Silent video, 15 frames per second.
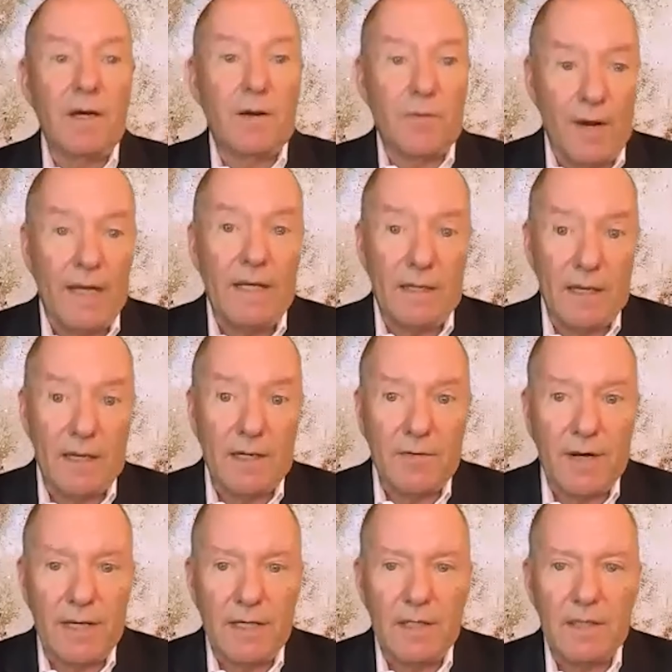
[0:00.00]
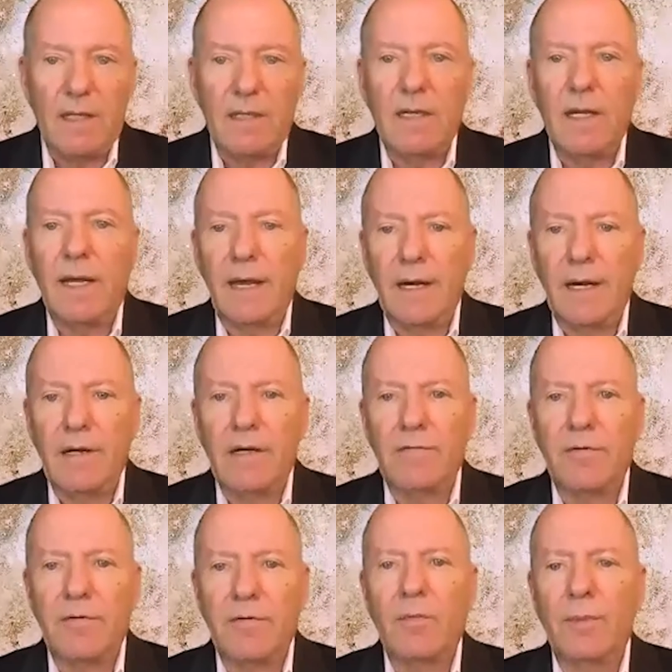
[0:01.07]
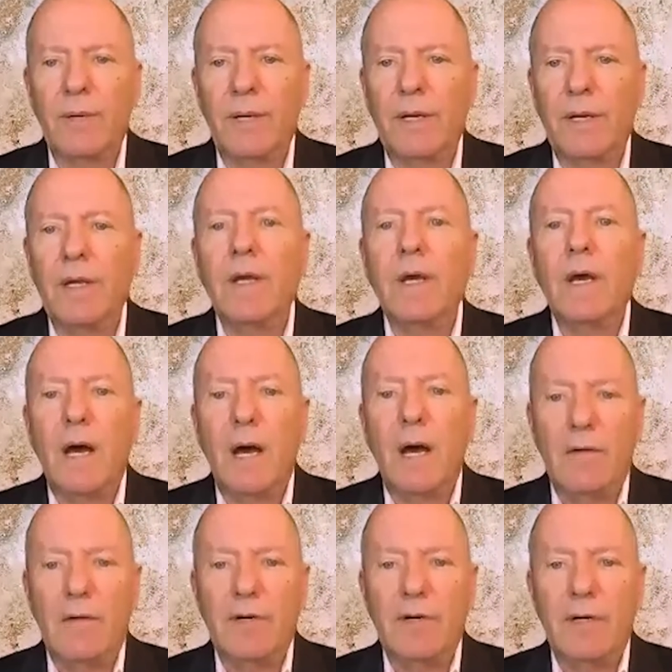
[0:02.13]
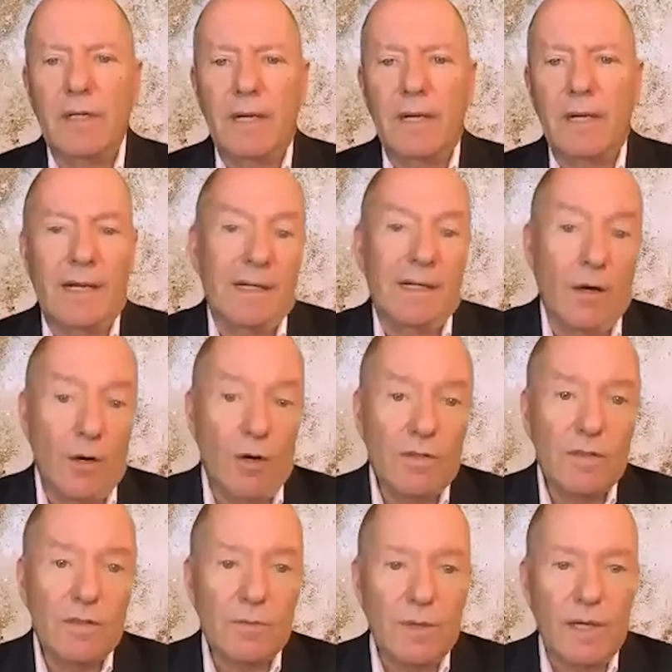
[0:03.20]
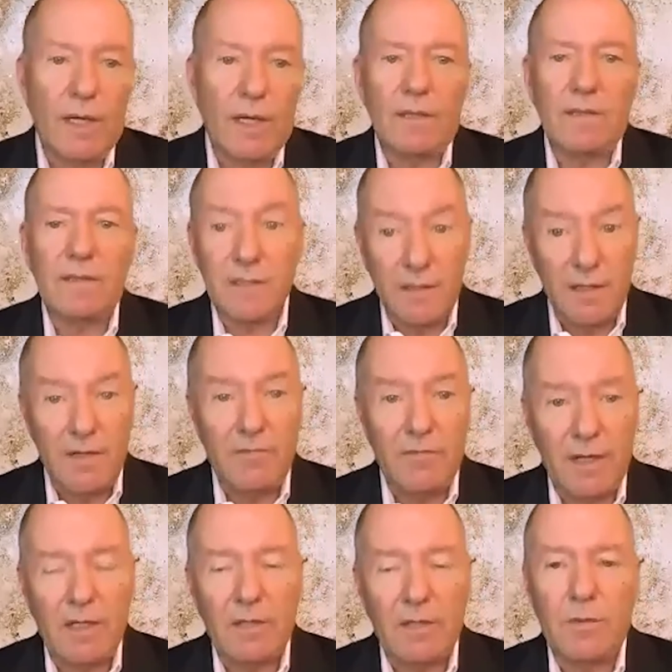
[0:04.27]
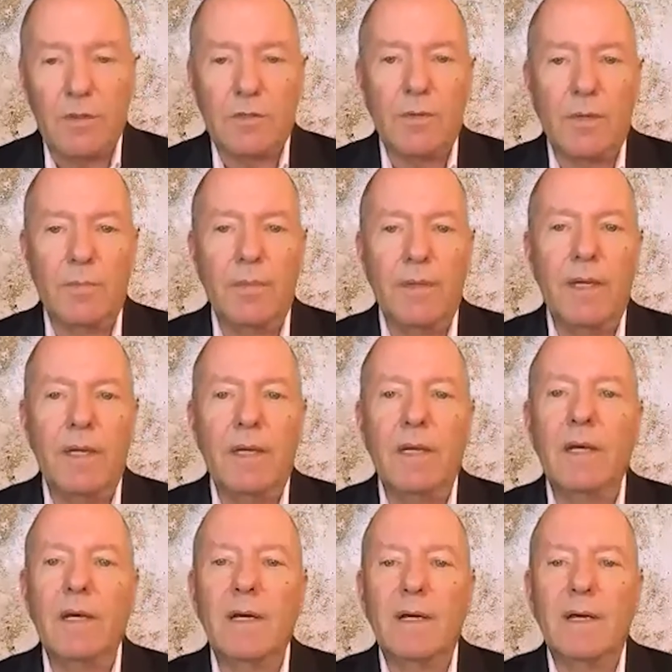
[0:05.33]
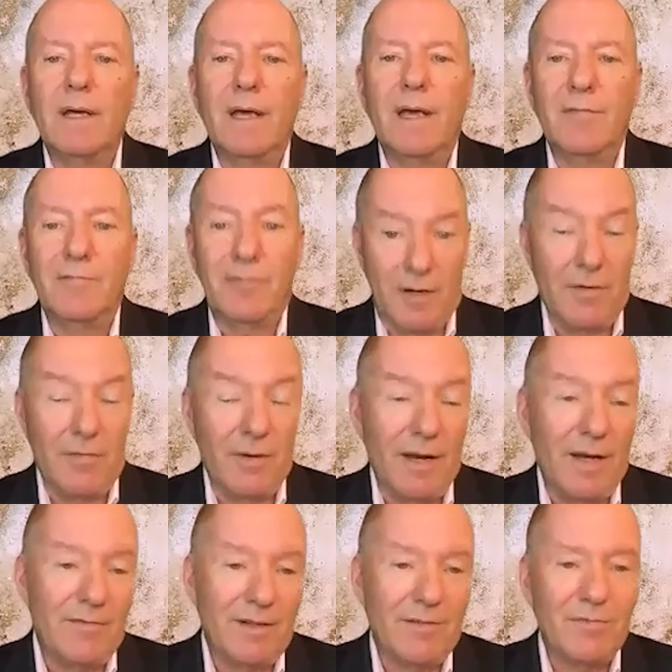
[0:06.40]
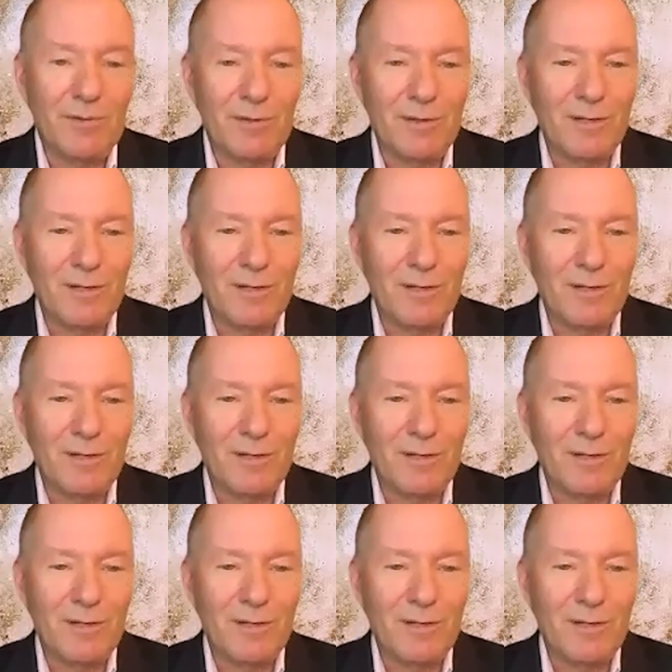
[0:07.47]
credit, the credit that they earn from Harvard, and they also get a certificate which will be very relevant for the